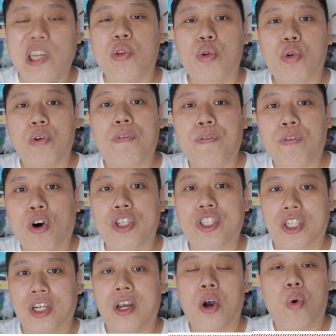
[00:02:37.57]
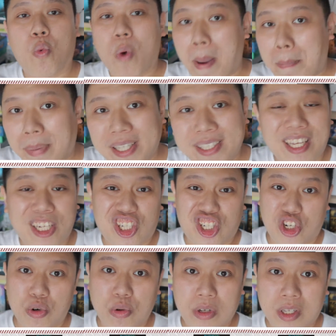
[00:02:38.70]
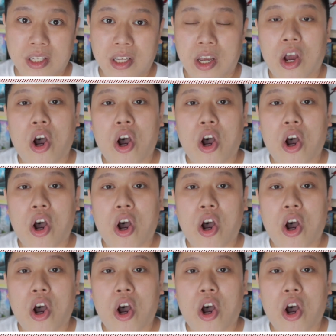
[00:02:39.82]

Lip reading: you could forge weapons and shields,